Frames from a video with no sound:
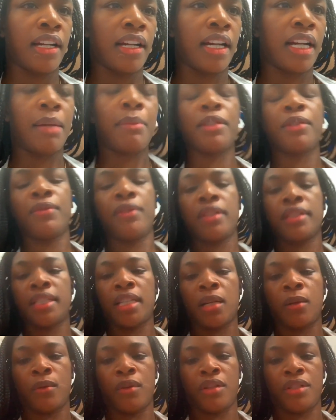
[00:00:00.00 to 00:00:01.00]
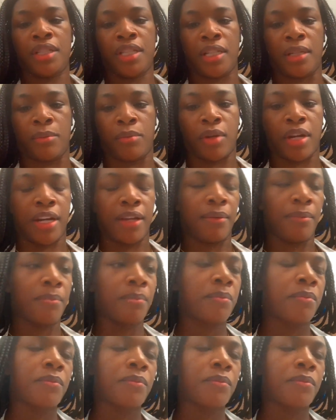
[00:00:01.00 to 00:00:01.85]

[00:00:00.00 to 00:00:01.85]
I'm a 12-time world champ, right?